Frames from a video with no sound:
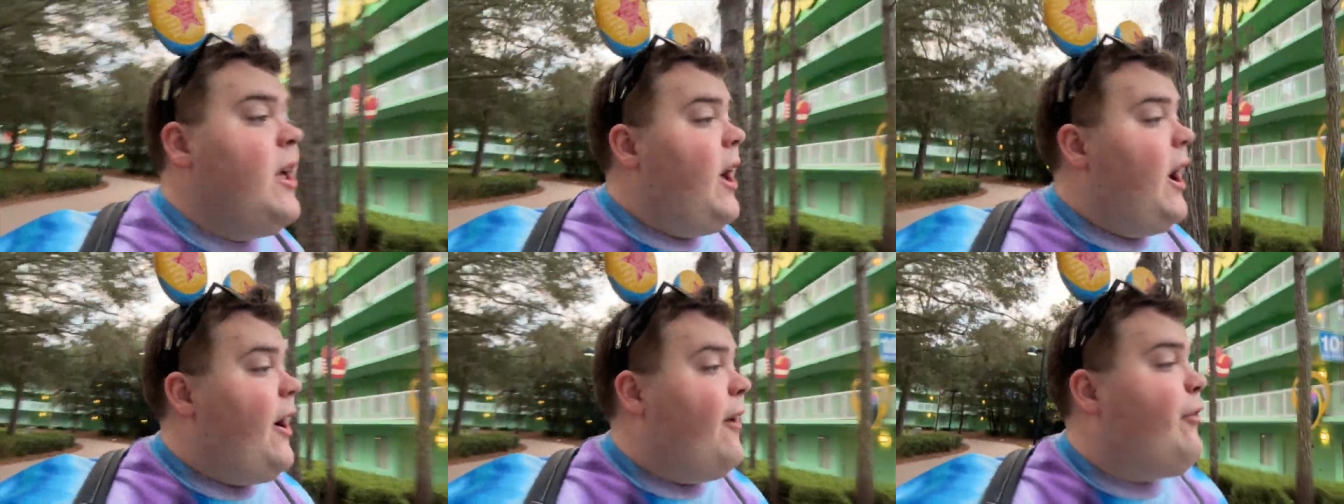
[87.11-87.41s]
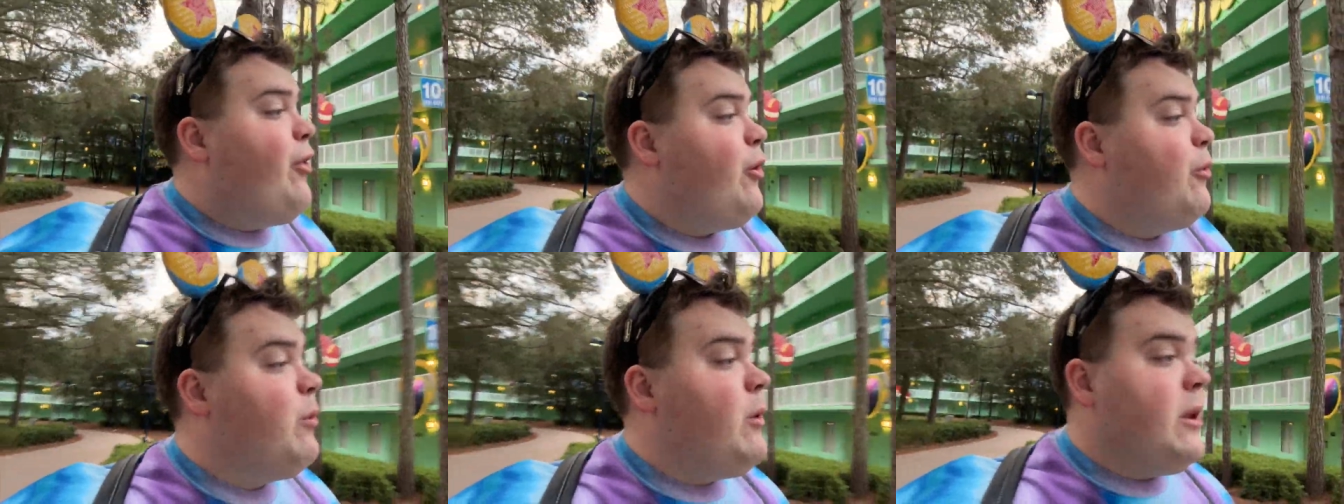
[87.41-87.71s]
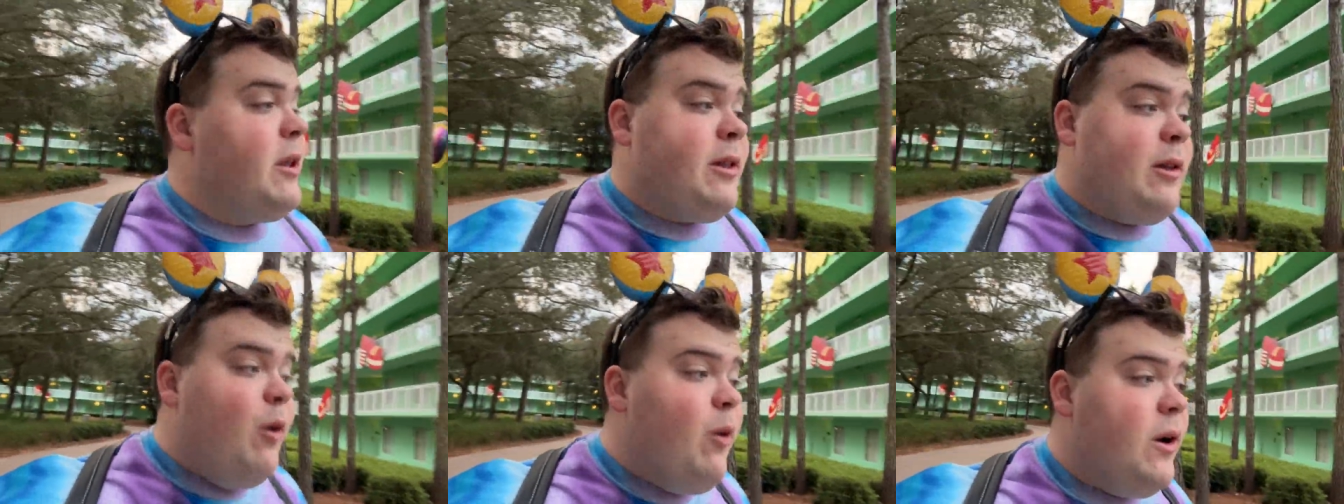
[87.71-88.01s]
of the
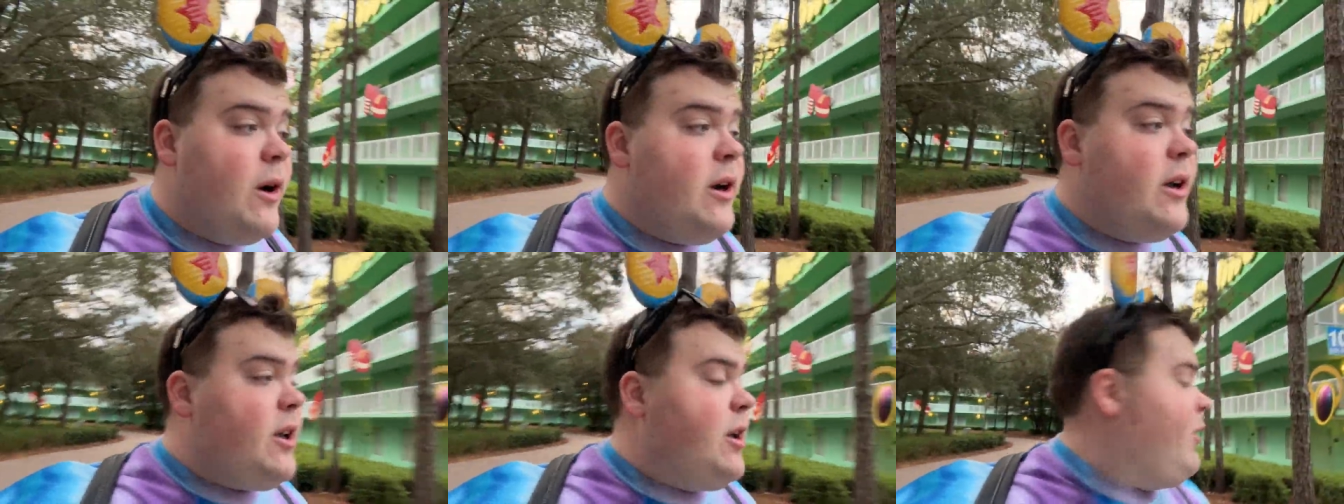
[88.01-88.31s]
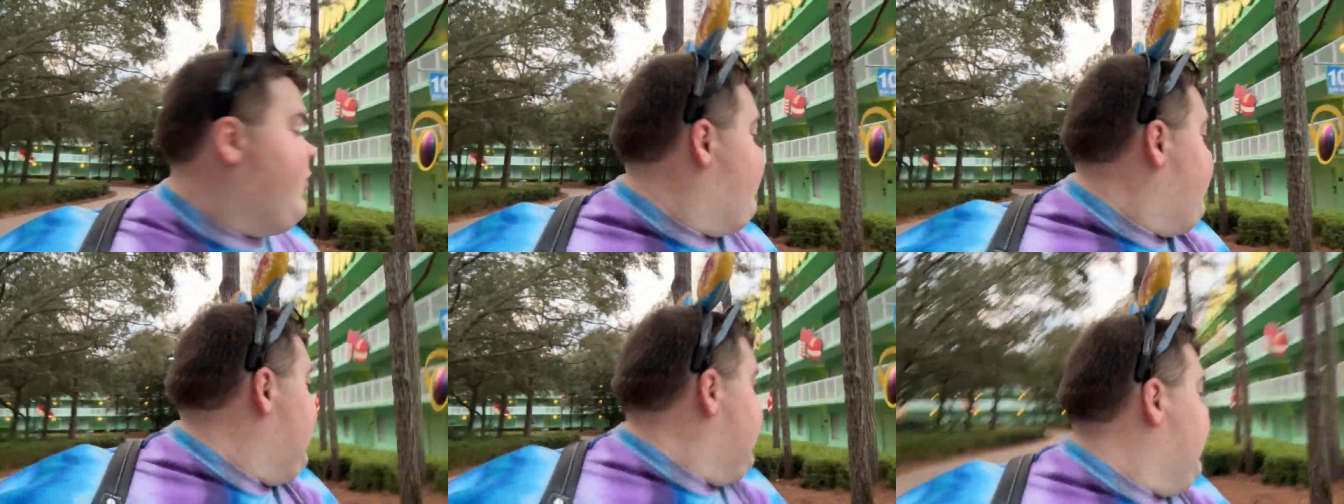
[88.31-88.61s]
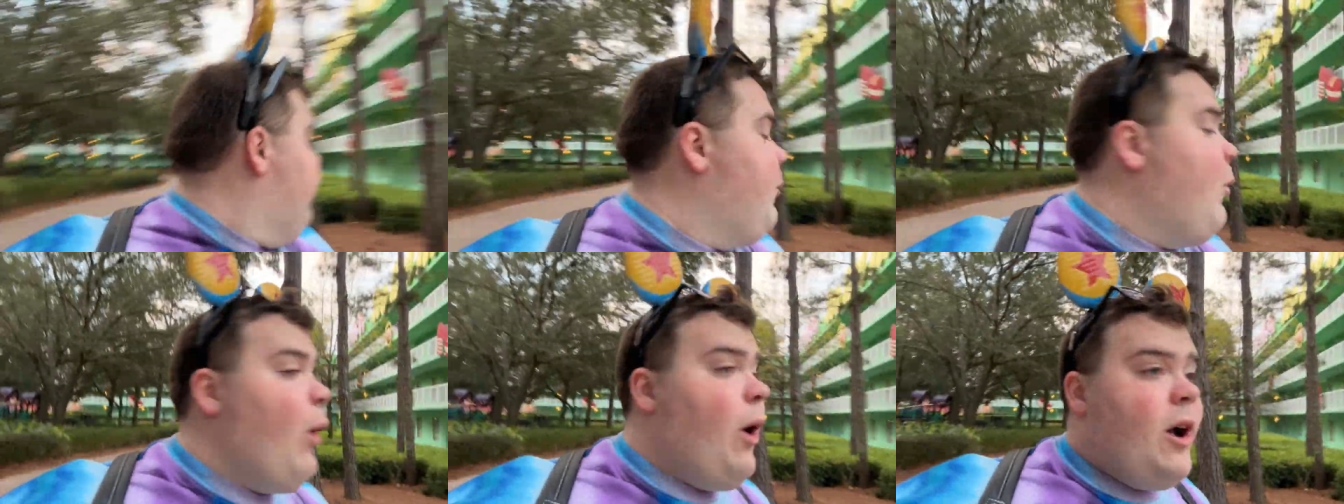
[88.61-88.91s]
resort while
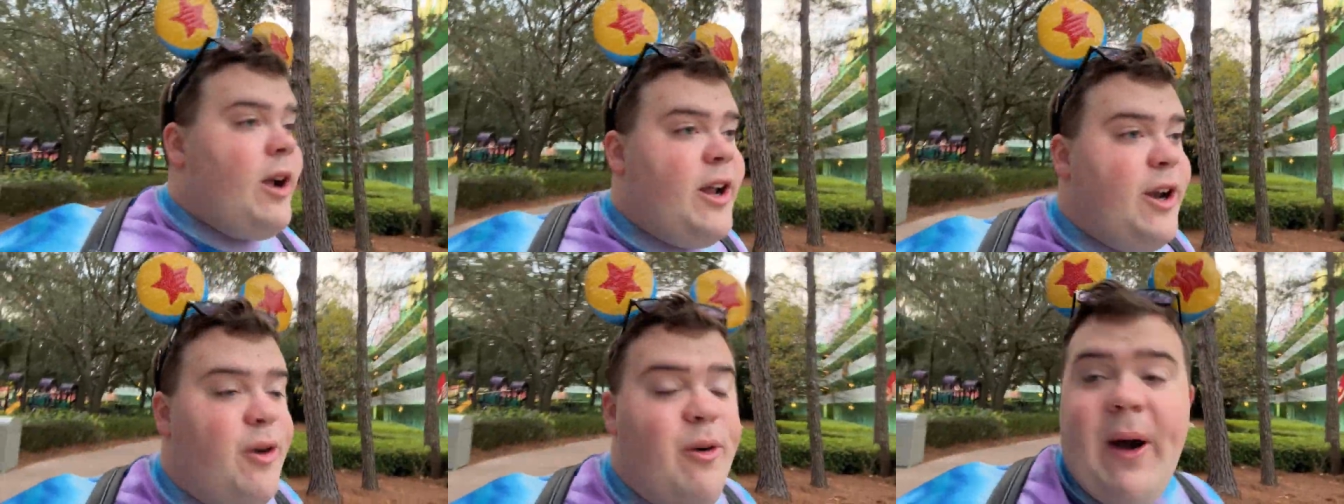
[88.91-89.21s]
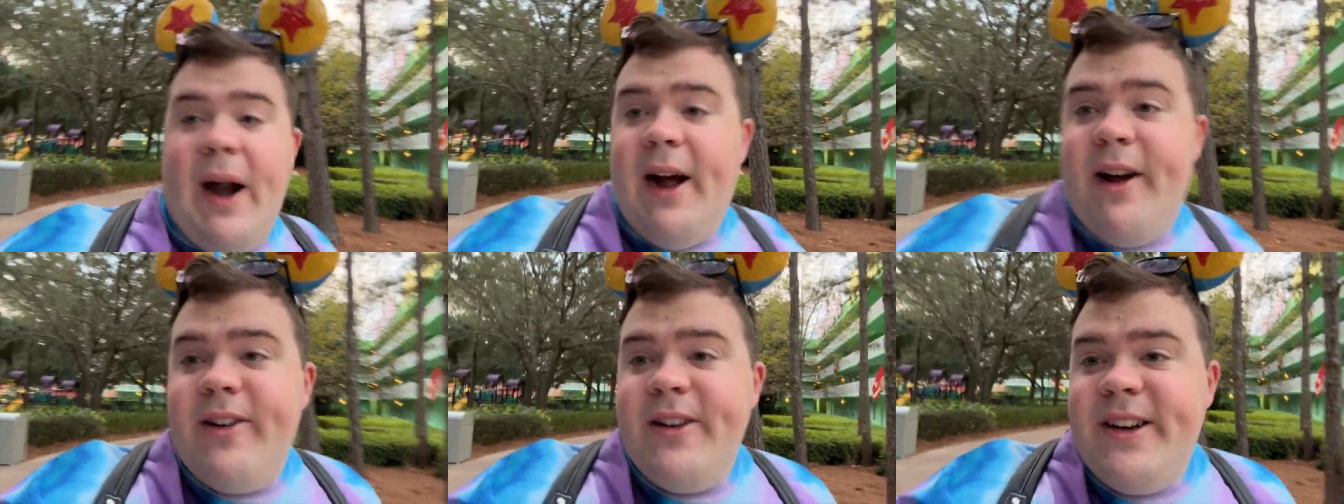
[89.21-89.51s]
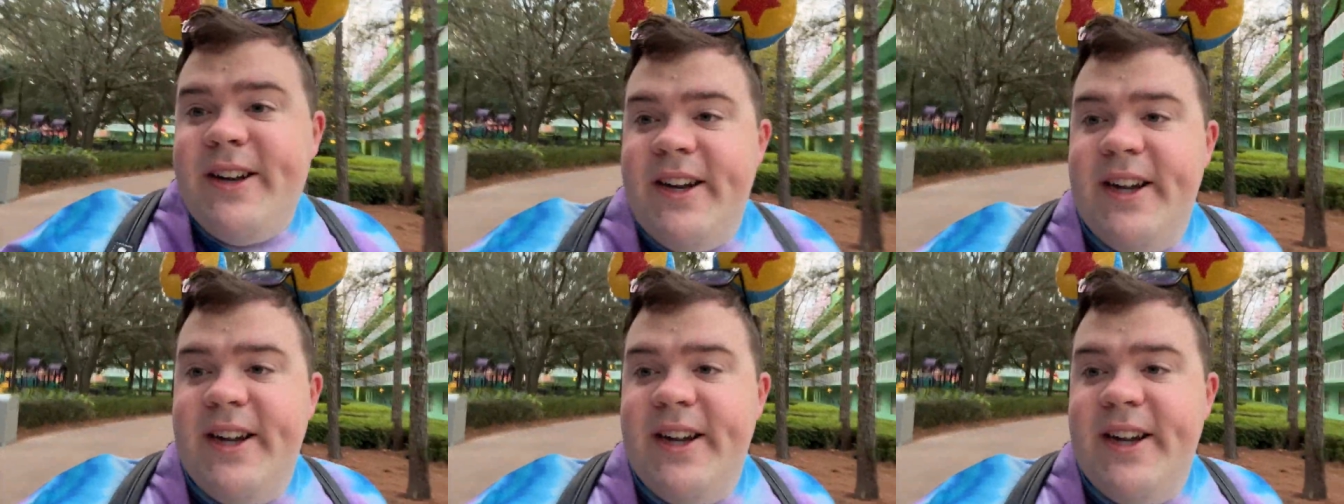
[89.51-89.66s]
I'm walking around.